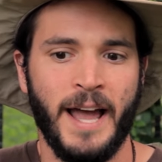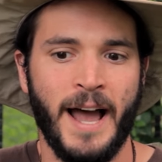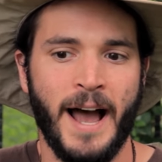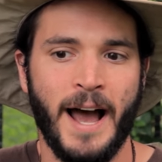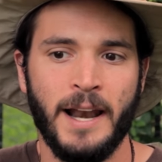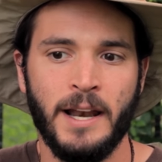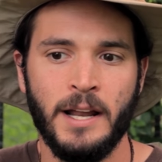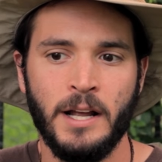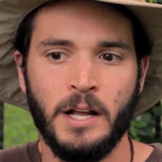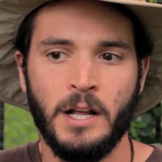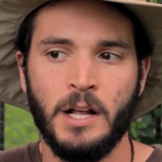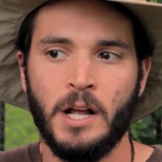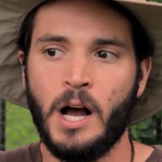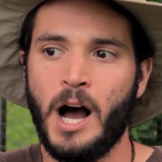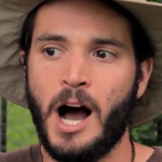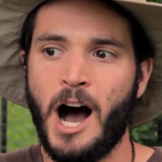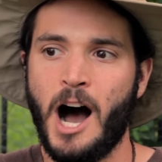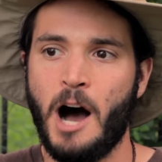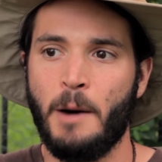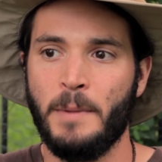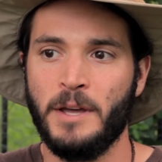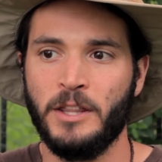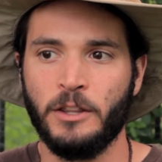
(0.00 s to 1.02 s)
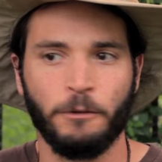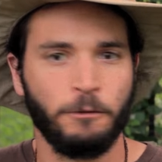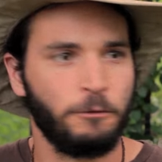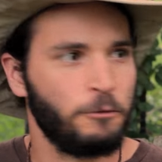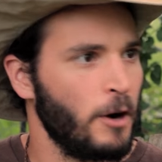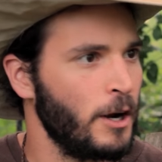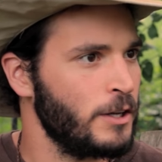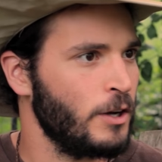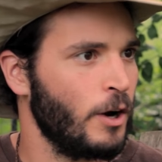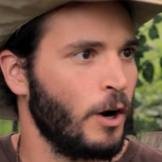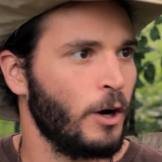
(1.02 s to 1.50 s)
that in the
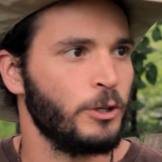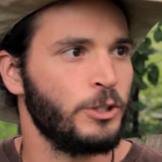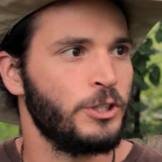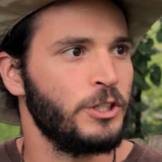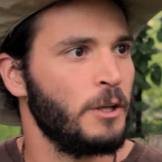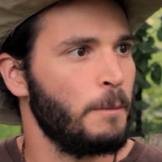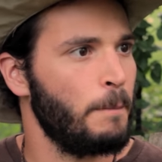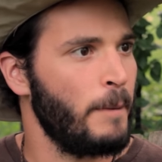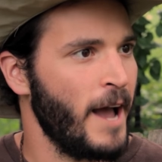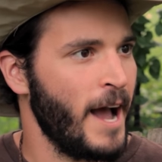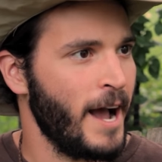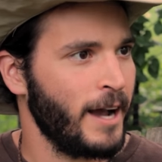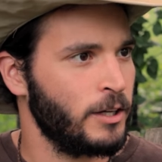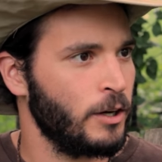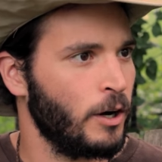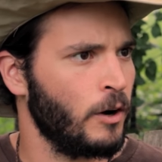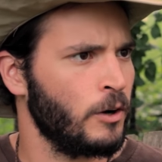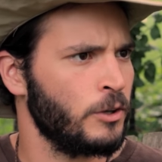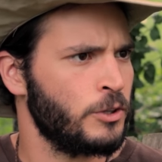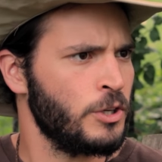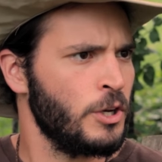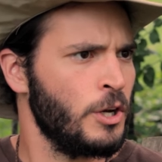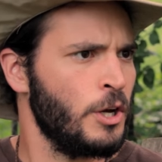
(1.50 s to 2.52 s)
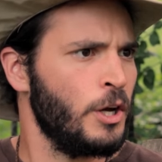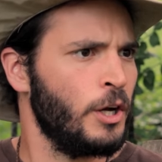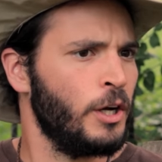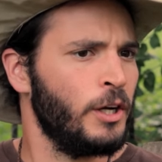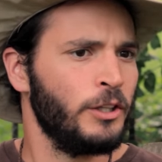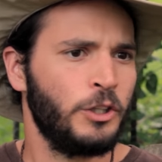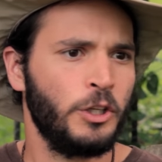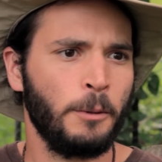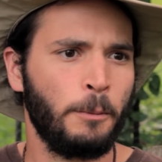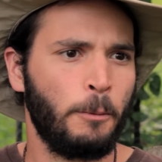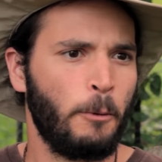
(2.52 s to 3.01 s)
front yards and the backyards,
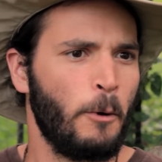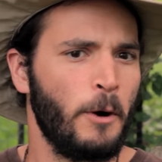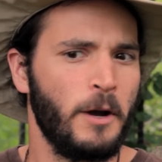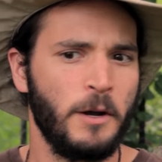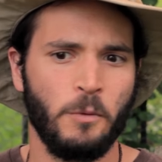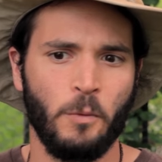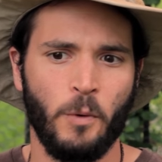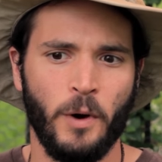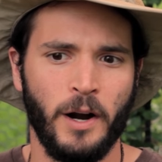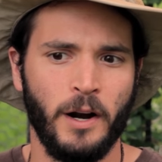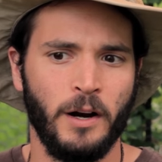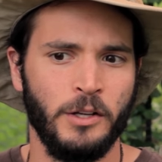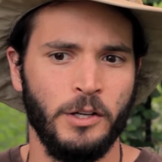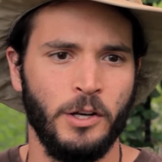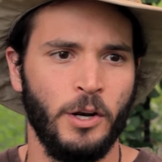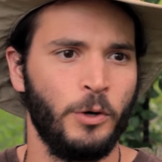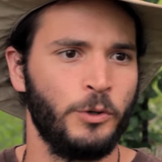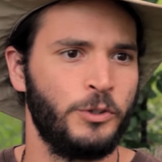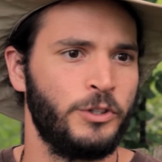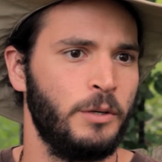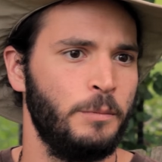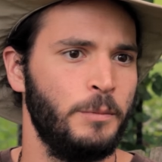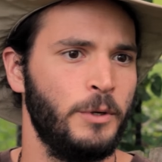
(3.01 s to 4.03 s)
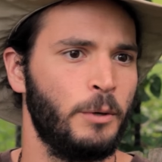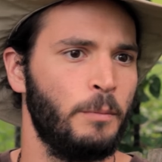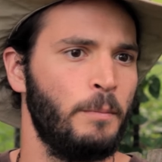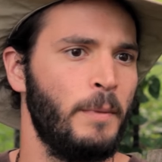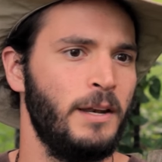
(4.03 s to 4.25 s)
to the point where, you know, some of your